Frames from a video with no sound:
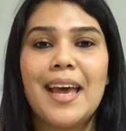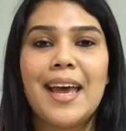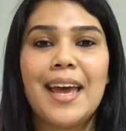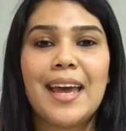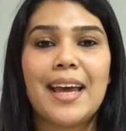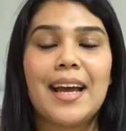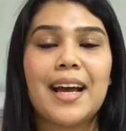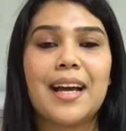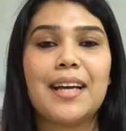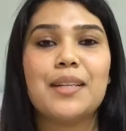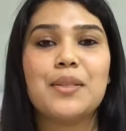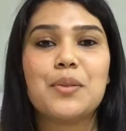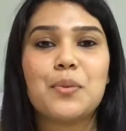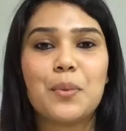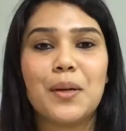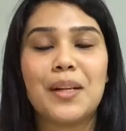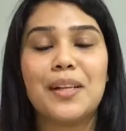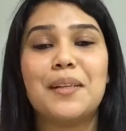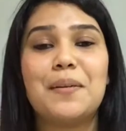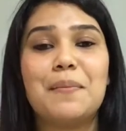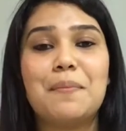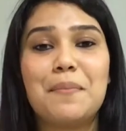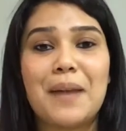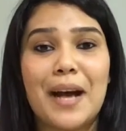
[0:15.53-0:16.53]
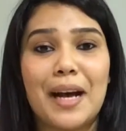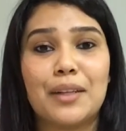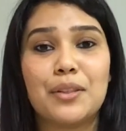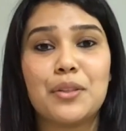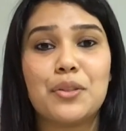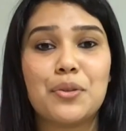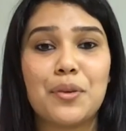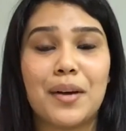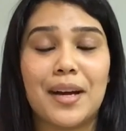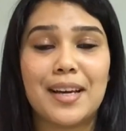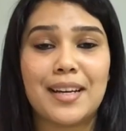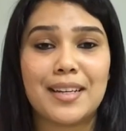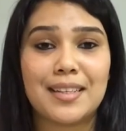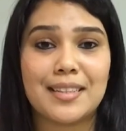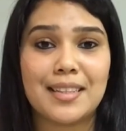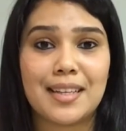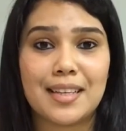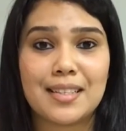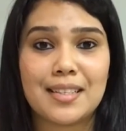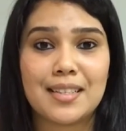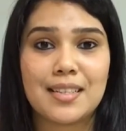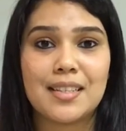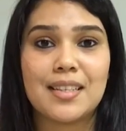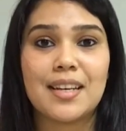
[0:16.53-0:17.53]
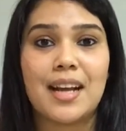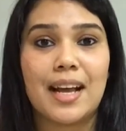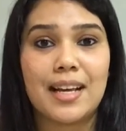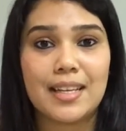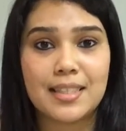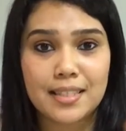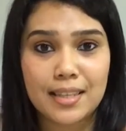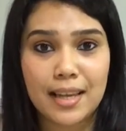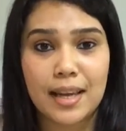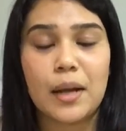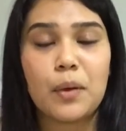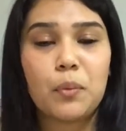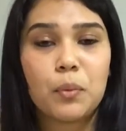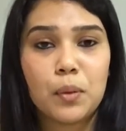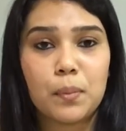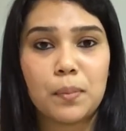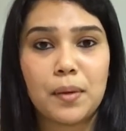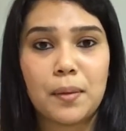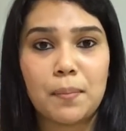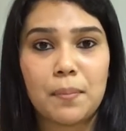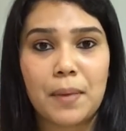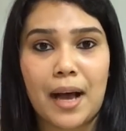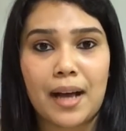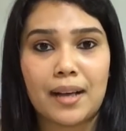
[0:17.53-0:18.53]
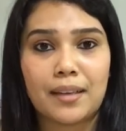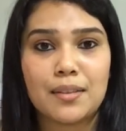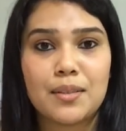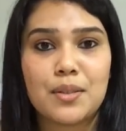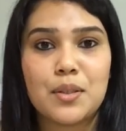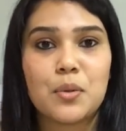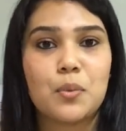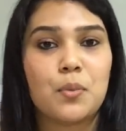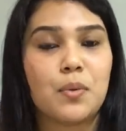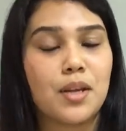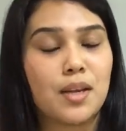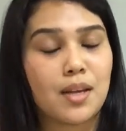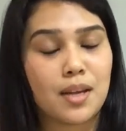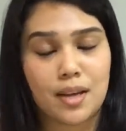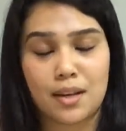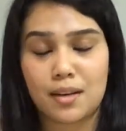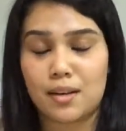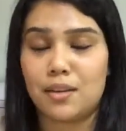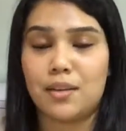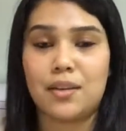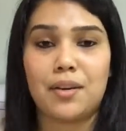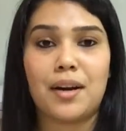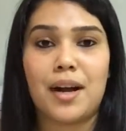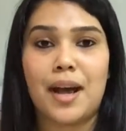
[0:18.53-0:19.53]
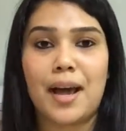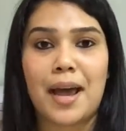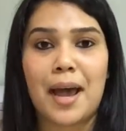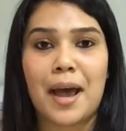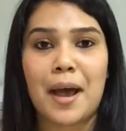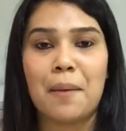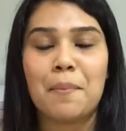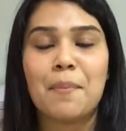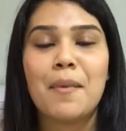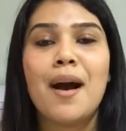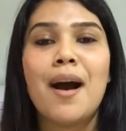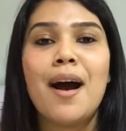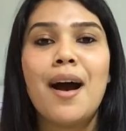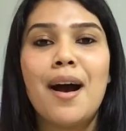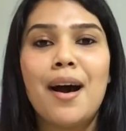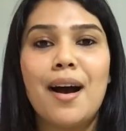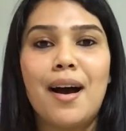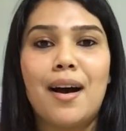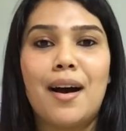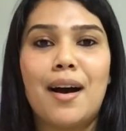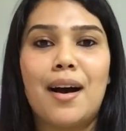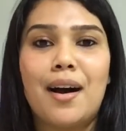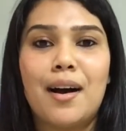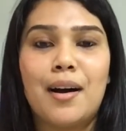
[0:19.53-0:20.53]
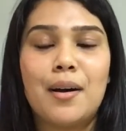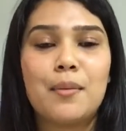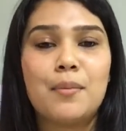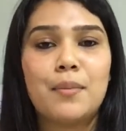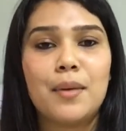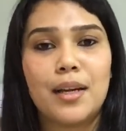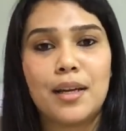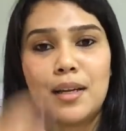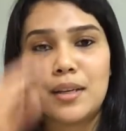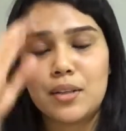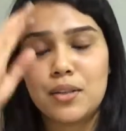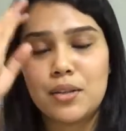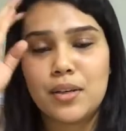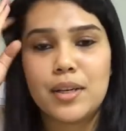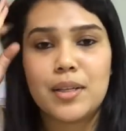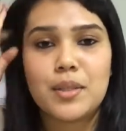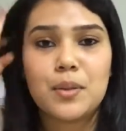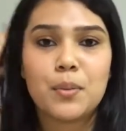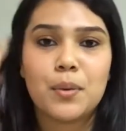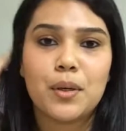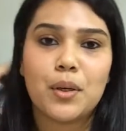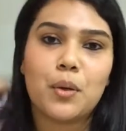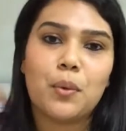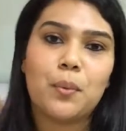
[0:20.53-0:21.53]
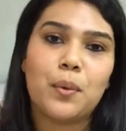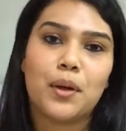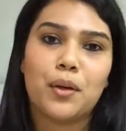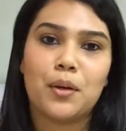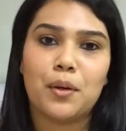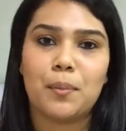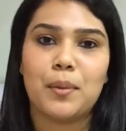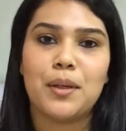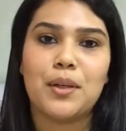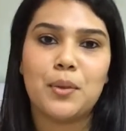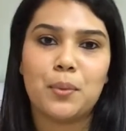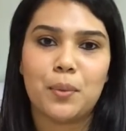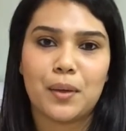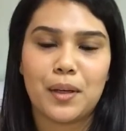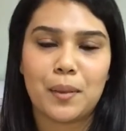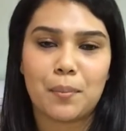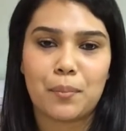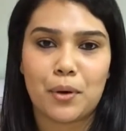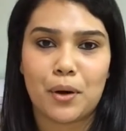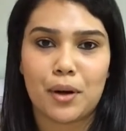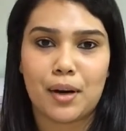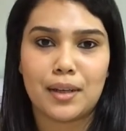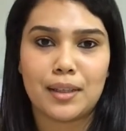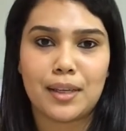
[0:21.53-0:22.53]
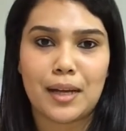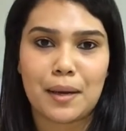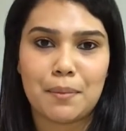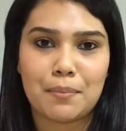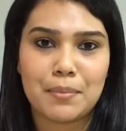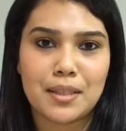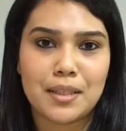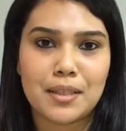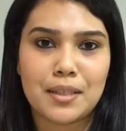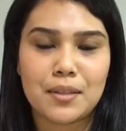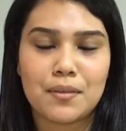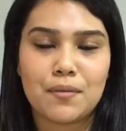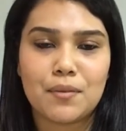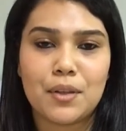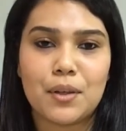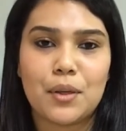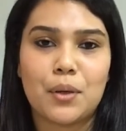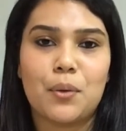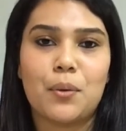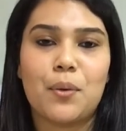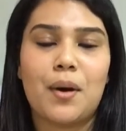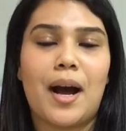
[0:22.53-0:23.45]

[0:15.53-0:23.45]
Hey guys, welcome back to Tried and Tested. I said I would be back this week and here I am. In today's video, we're going to be doing a product empties video.